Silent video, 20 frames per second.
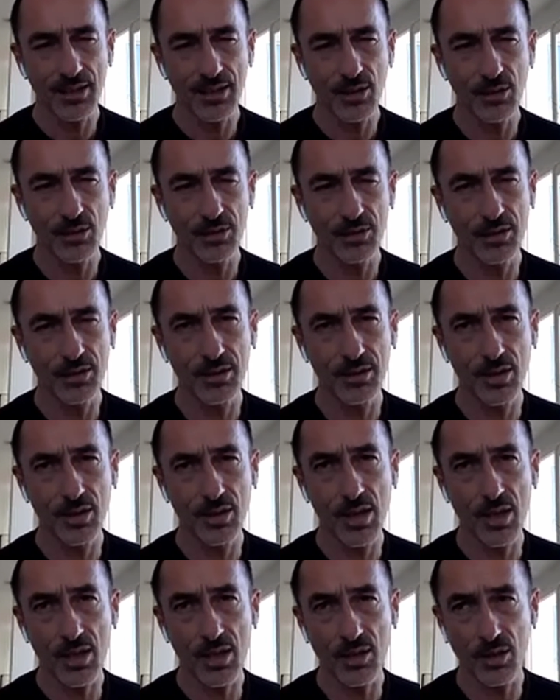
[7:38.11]
con- uh,
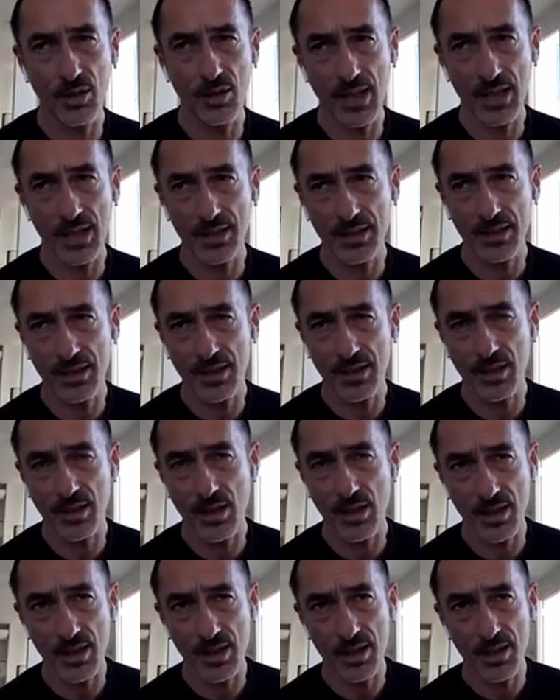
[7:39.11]
connects
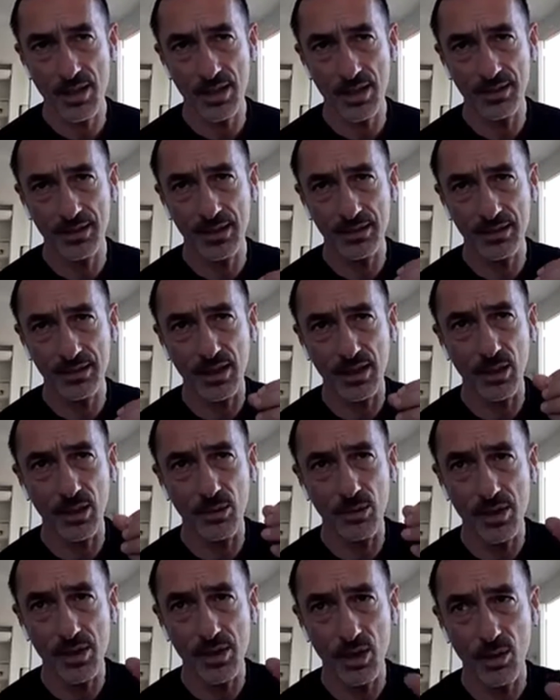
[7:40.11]
uh, that, that
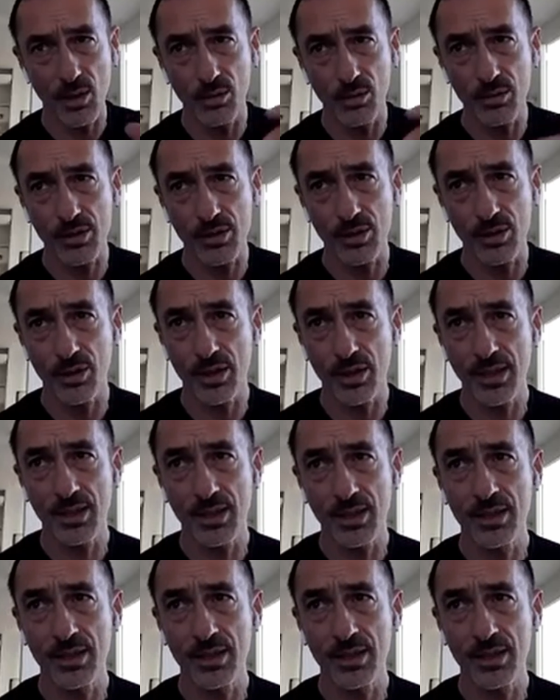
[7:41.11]
includes the whole story